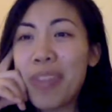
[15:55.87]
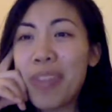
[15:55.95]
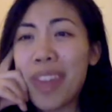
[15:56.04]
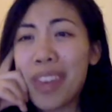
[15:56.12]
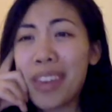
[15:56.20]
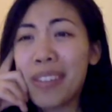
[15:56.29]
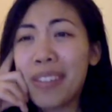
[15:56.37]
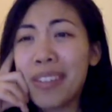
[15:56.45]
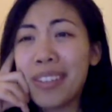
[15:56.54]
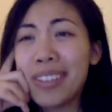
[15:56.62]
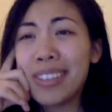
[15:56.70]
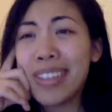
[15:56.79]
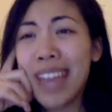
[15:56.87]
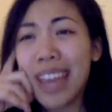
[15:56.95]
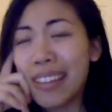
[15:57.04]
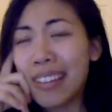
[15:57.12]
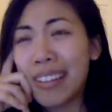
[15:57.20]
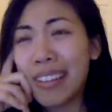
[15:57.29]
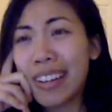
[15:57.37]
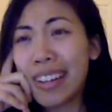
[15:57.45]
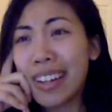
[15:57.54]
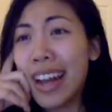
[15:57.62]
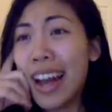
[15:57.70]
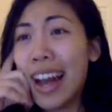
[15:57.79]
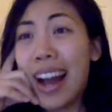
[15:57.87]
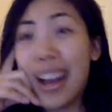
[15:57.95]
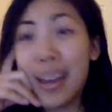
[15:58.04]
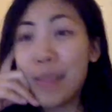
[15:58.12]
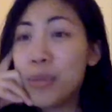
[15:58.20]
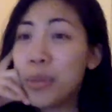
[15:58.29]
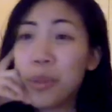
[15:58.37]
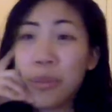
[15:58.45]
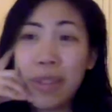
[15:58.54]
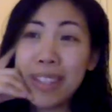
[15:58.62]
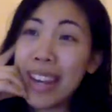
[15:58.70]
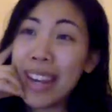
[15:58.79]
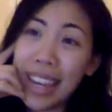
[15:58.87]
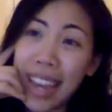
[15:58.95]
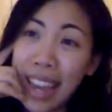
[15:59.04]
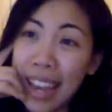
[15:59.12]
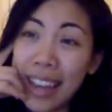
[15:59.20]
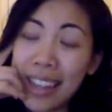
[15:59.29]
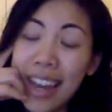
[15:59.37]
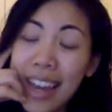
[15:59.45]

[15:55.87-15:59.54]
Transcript: Thank you, Taylor. I am doing the best that I can.